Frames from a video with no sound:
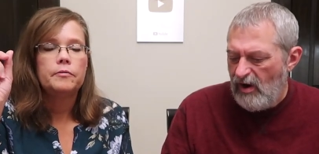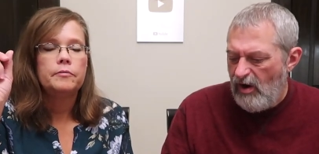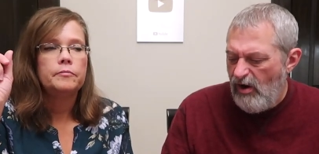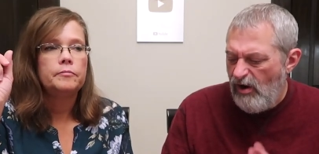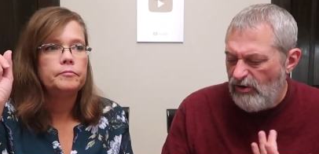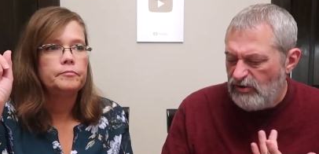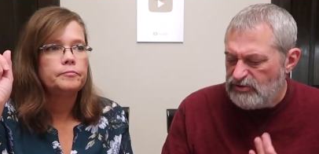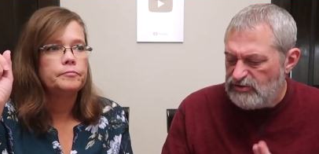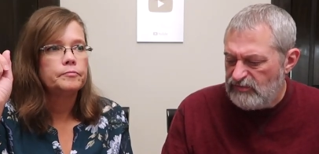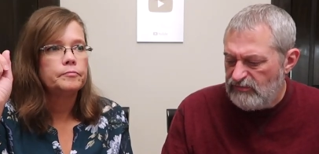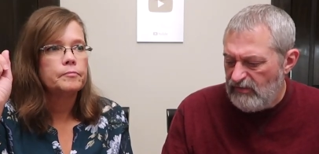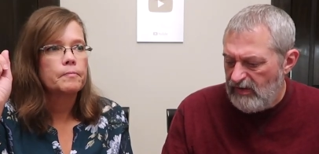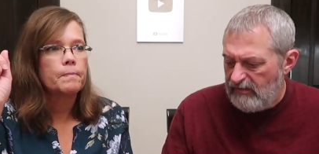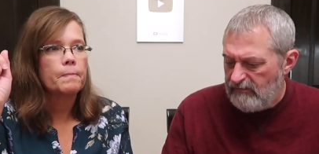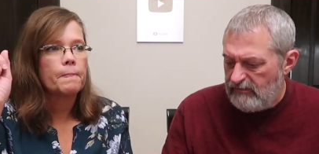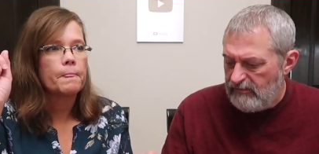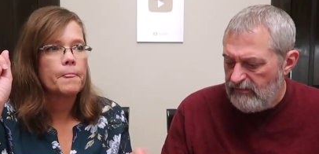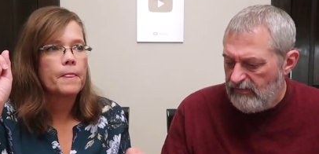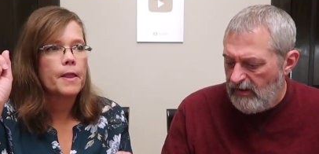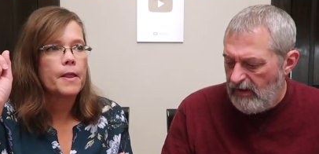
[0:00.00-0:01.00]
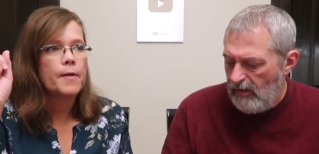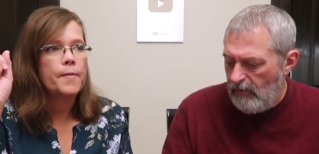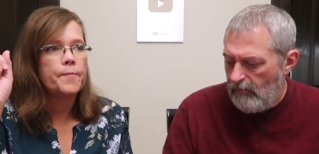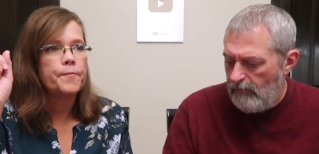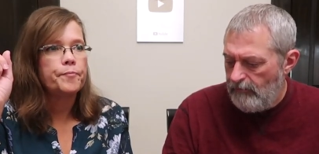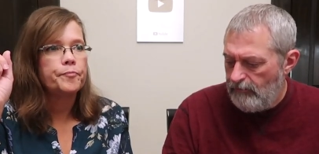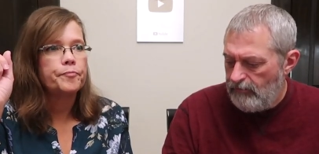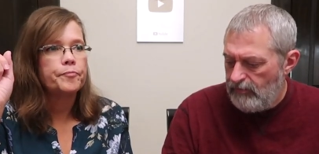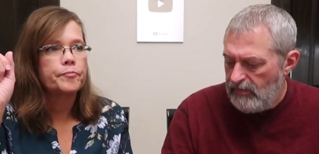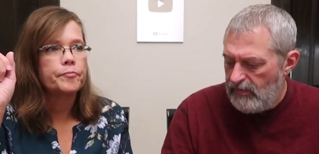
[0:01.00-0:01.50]
Speaker 1: a harsh flavor though.
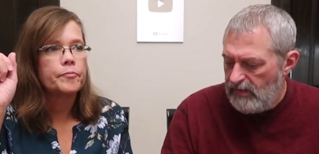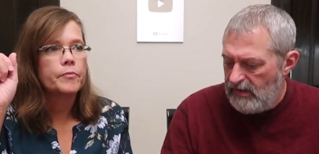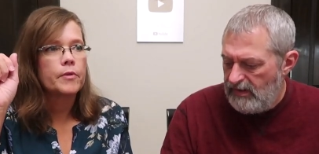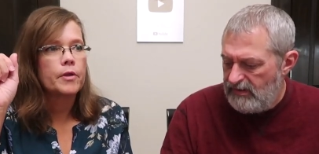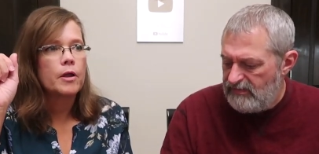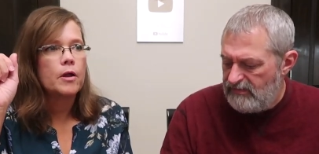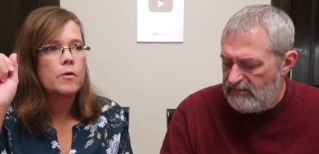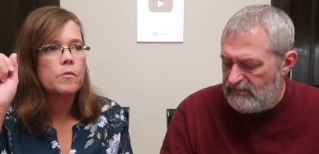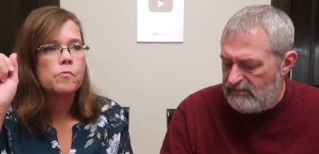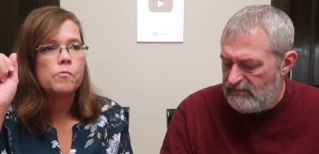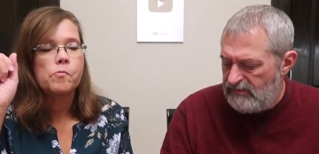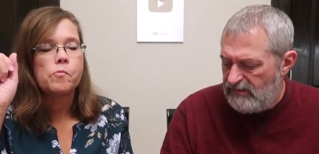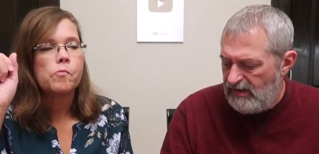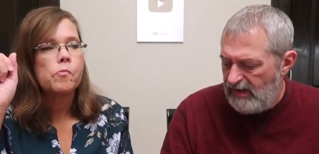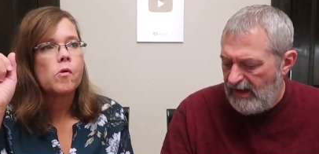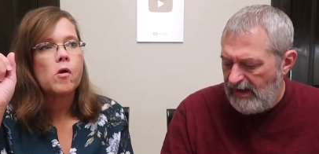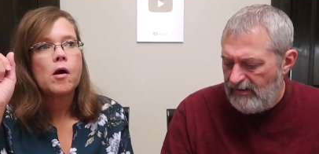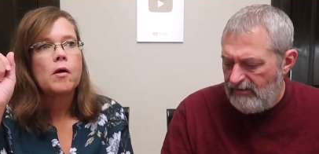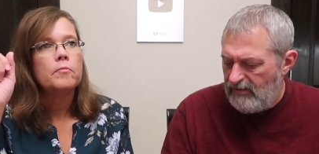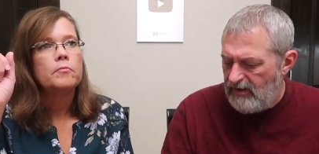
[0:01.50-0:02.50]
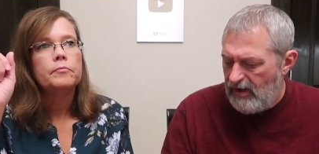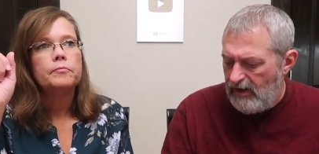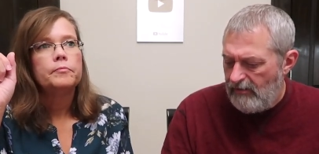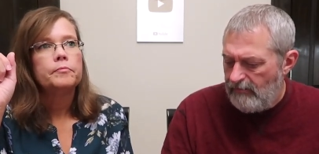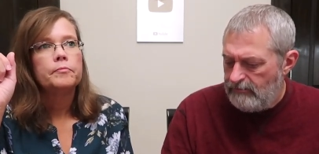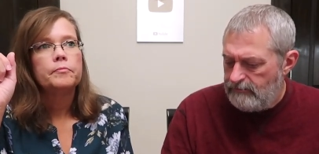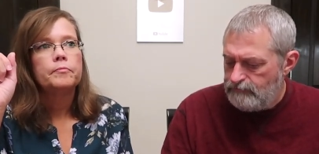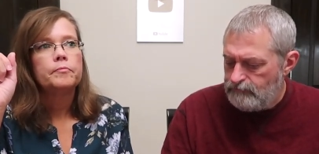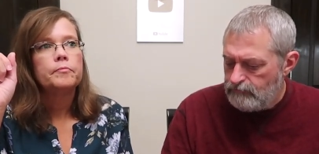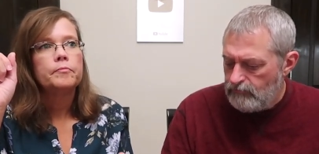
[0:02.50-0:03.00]
It's I don't know.
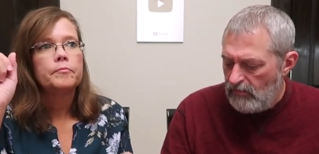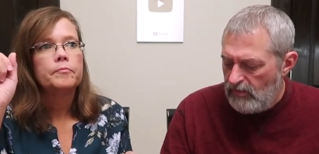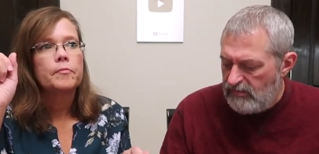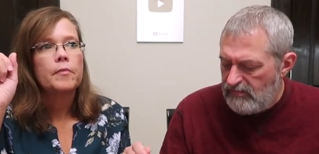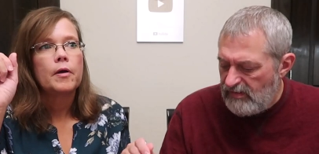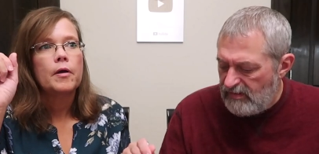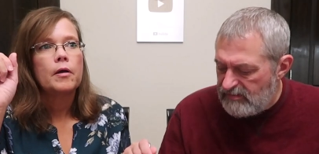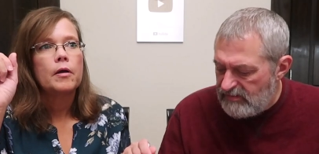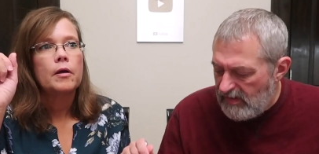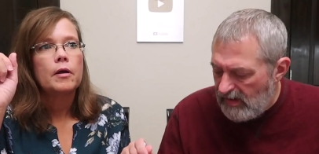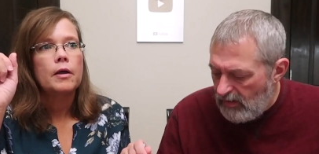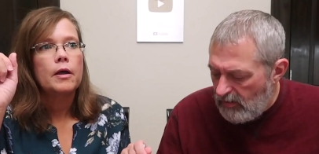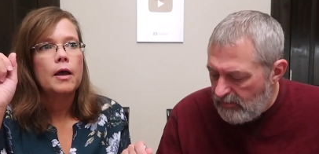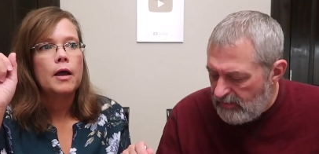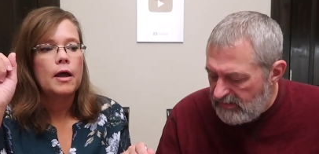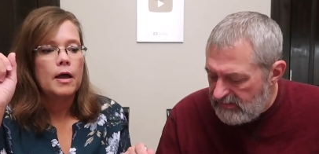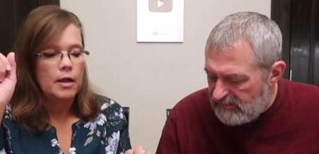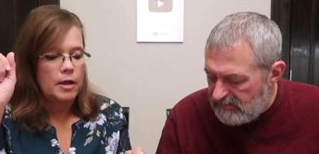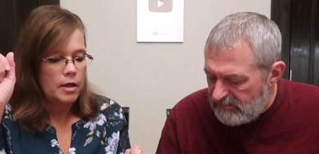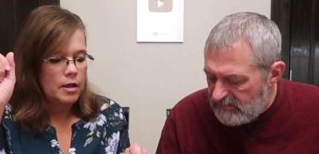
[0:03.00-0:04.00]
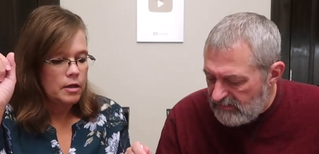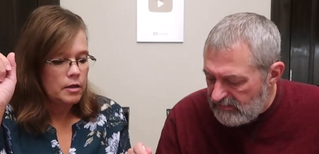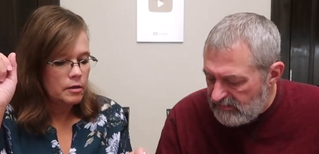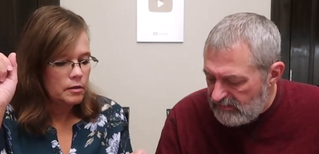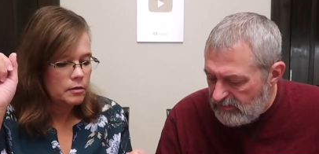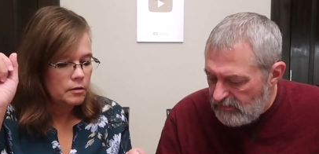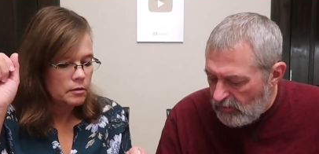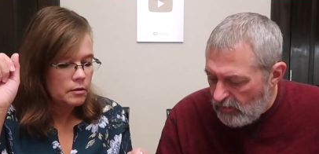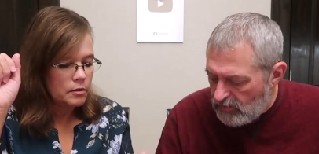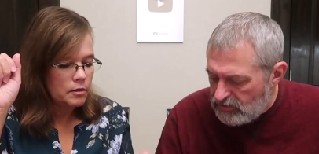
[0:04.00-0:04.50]
This has yellow pieces in it
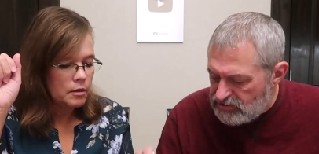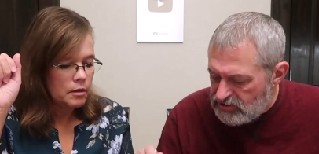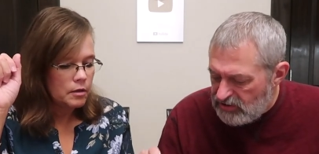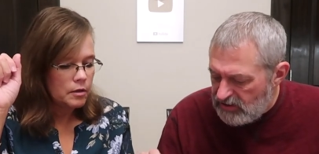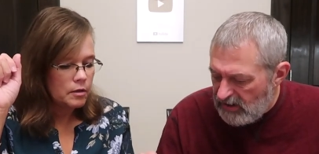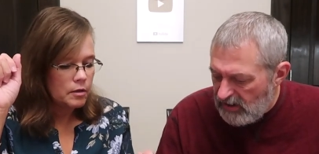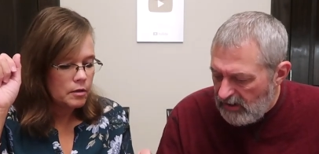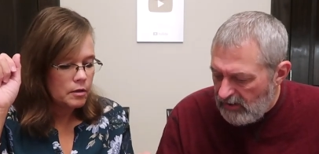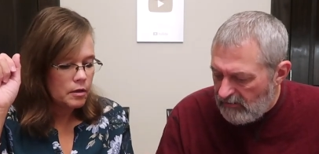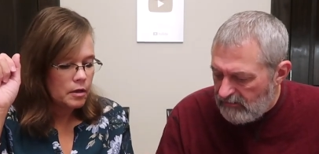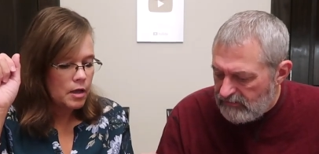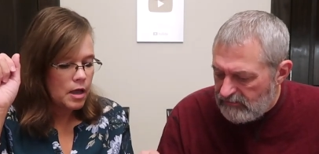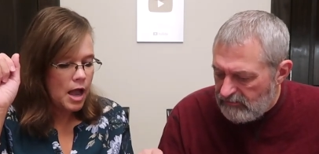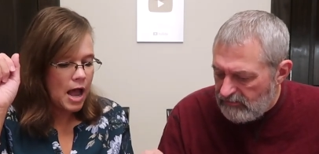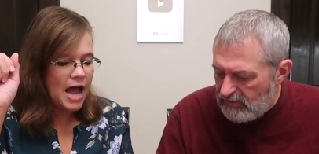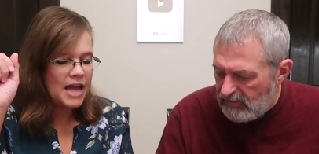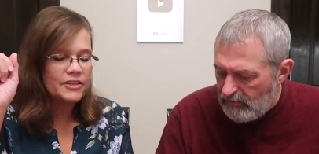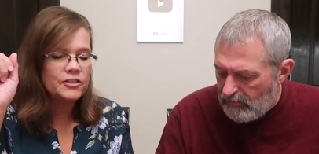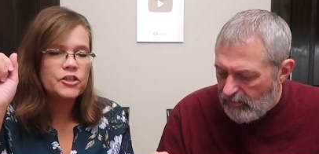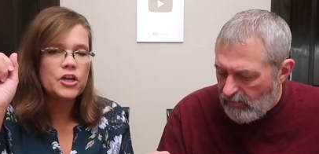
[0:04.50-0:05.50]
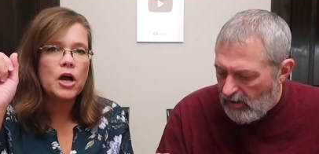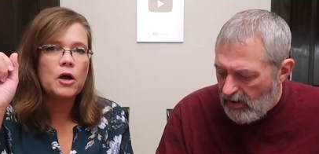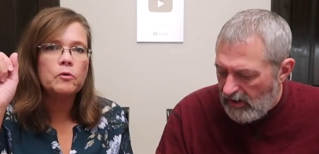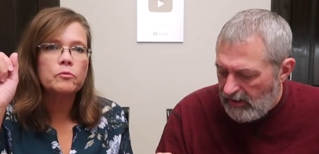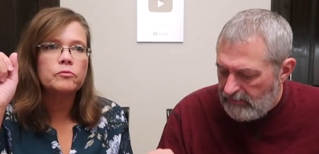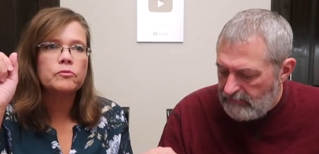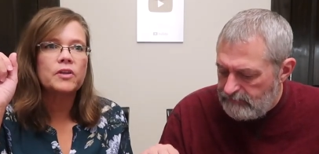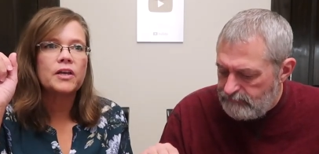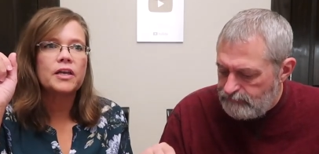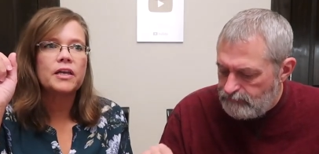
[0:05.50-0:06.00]
too, orange and yellow. It's really. I don't
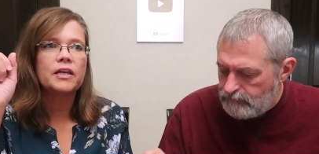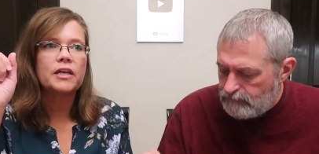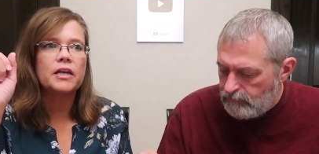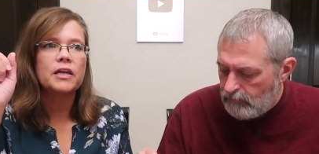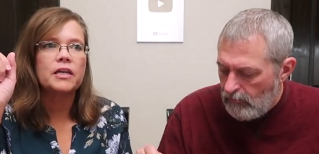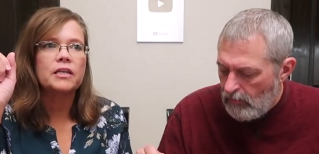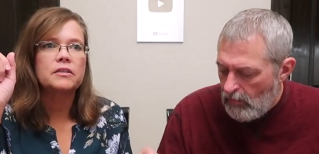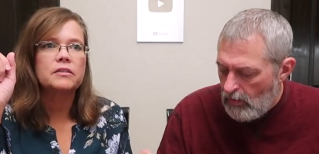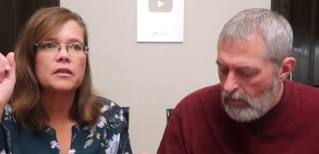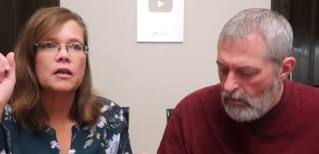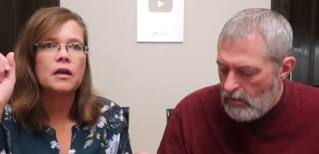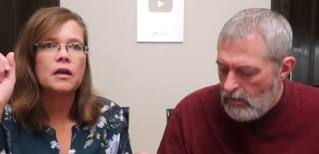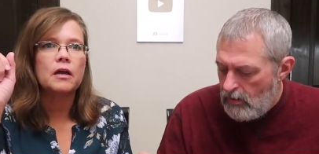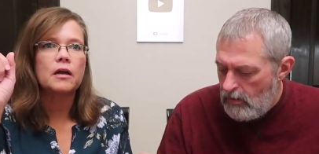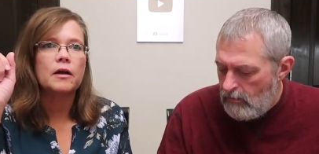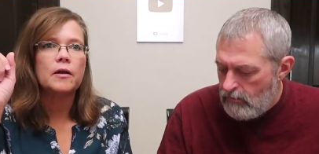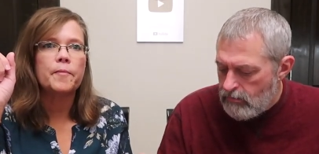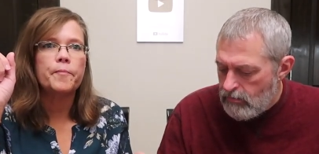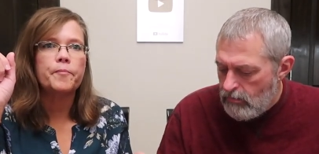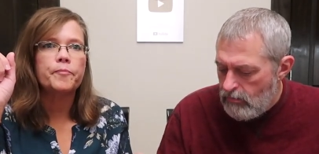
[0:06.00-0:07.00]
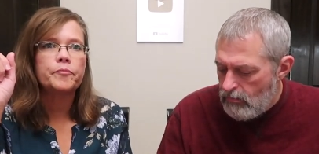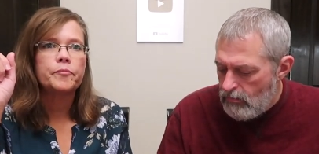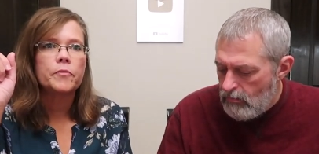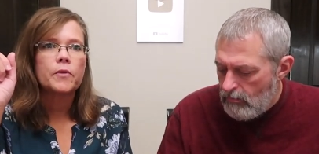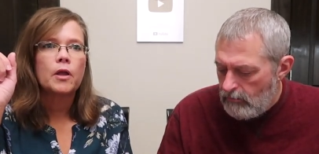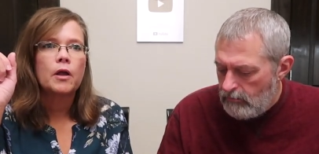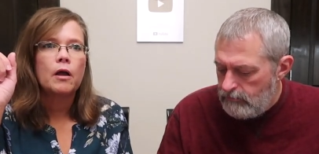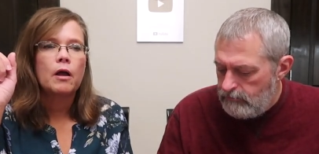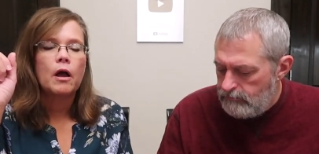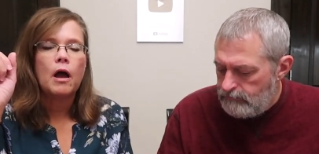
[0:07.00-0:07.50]
Speaker 2: bright. think it. Um,
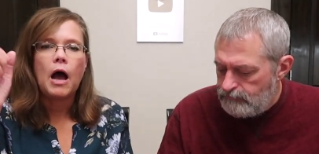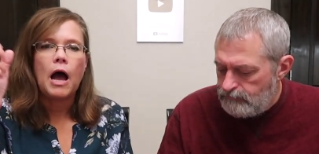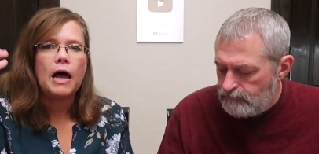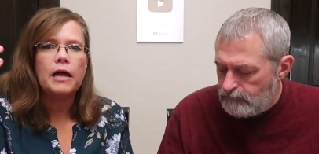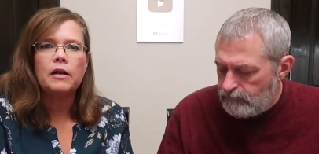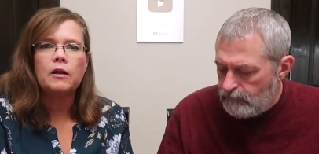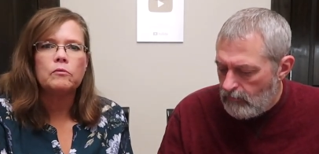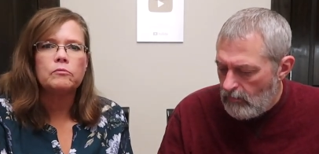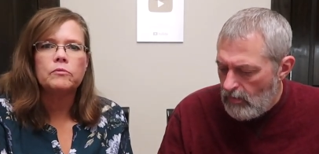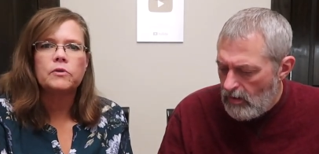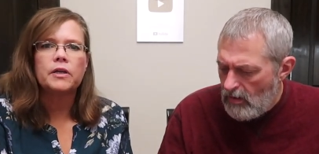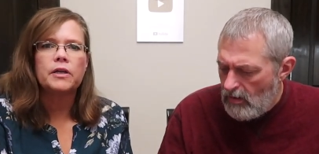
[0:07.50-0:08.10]
I don't